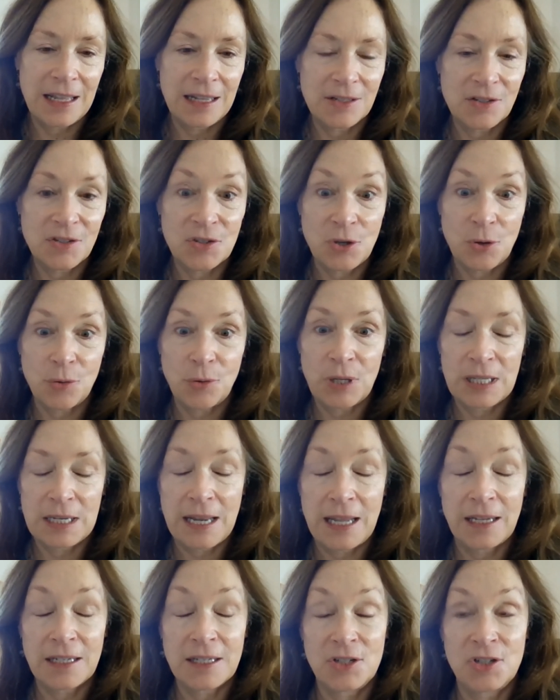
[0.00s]
and so
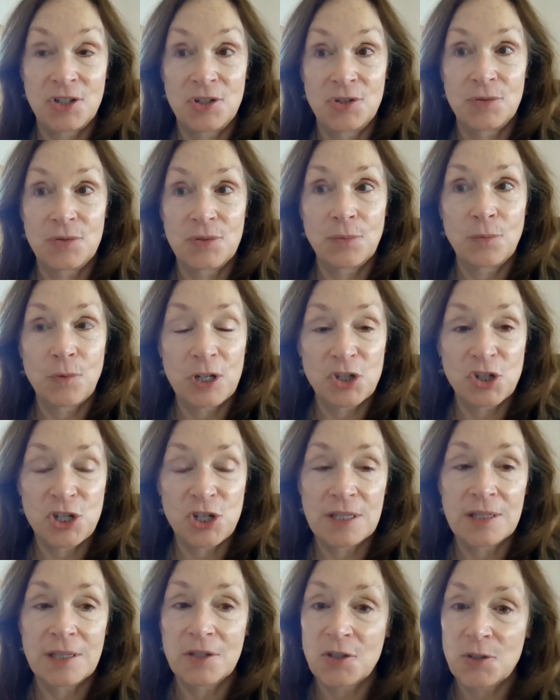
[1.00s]
connected to what
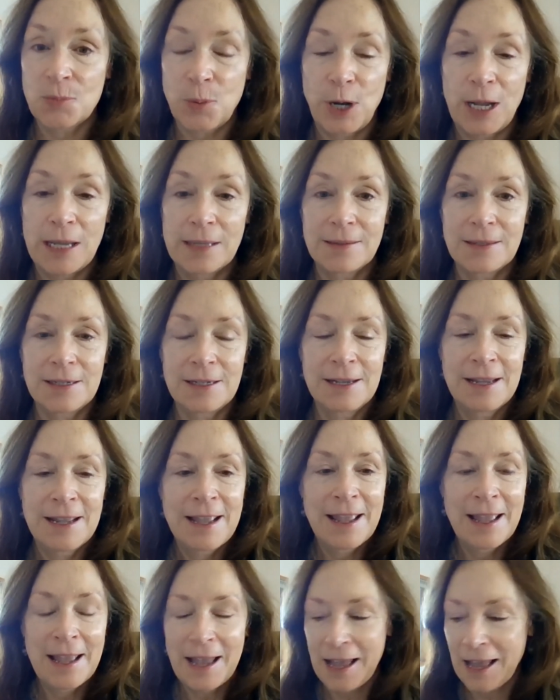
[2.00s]
she's expressed.
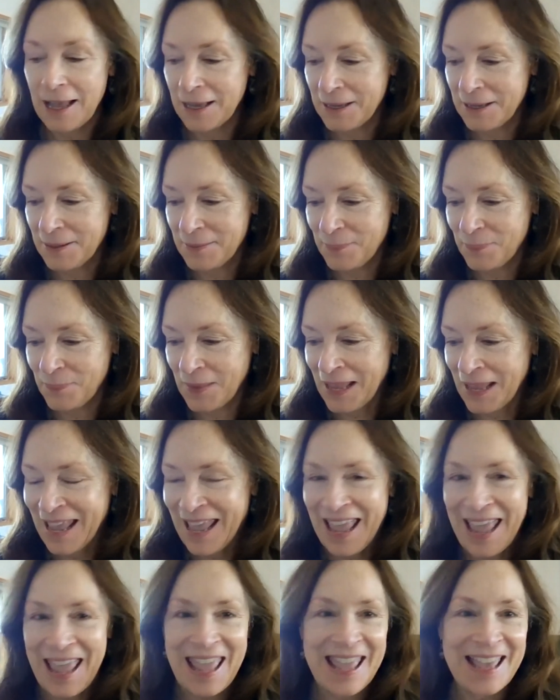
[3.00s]

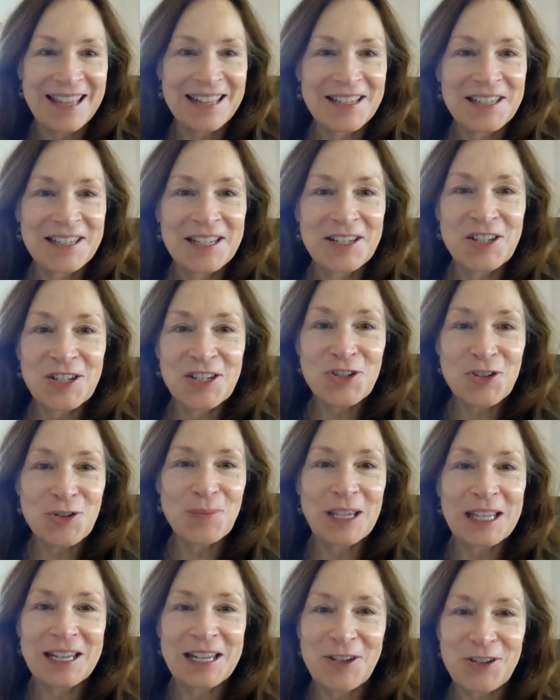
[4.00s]
And it didn't do
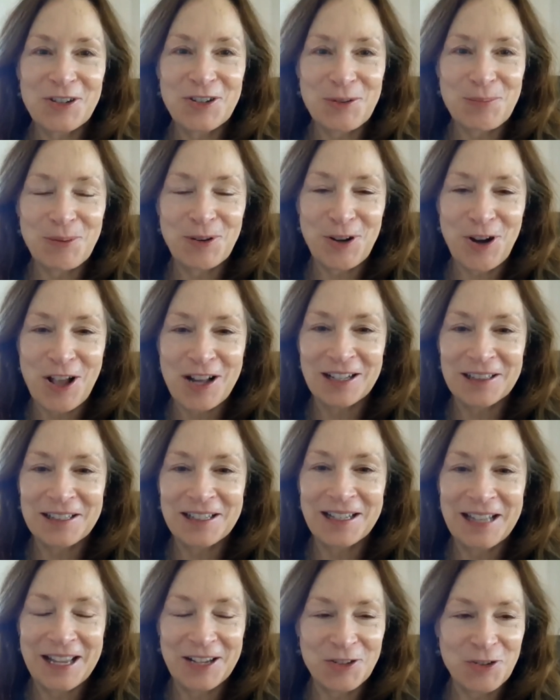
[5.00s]
me any good to put on a
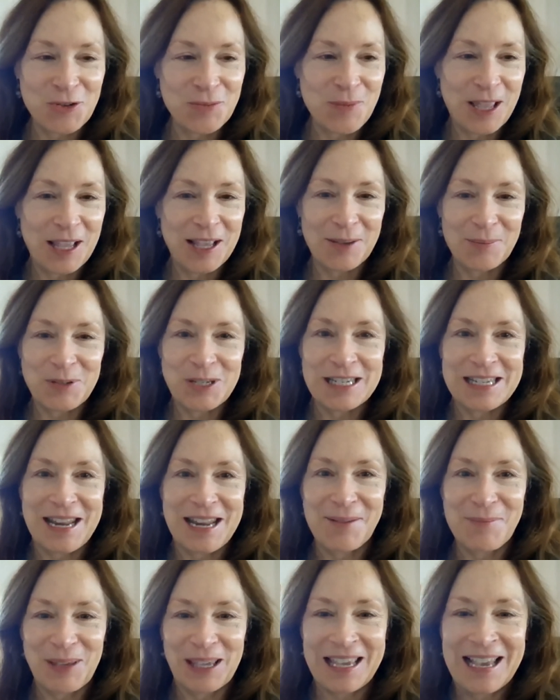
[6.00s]
little extra makeup
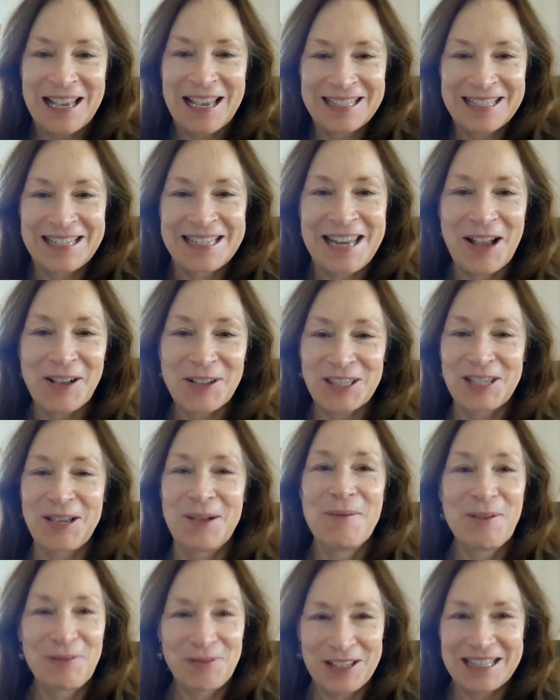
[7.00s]
today because now
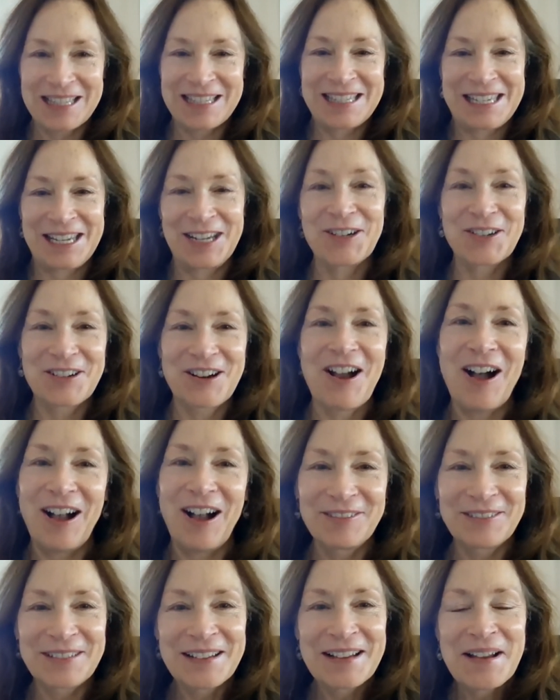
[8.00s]
some of it's teared
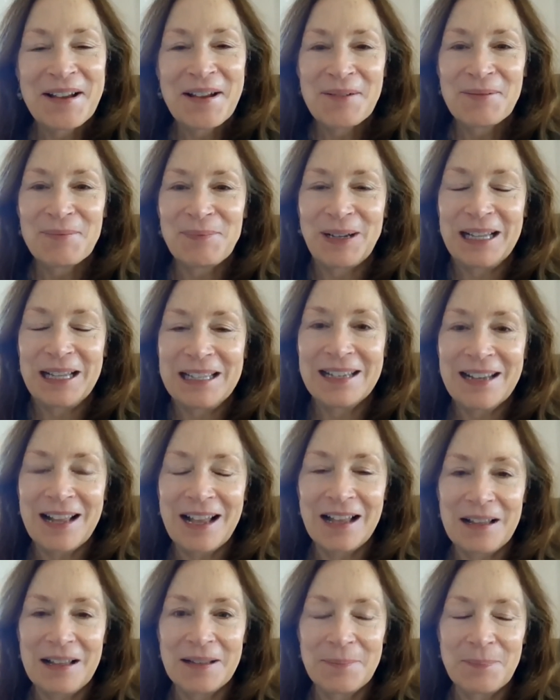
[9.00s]
off, but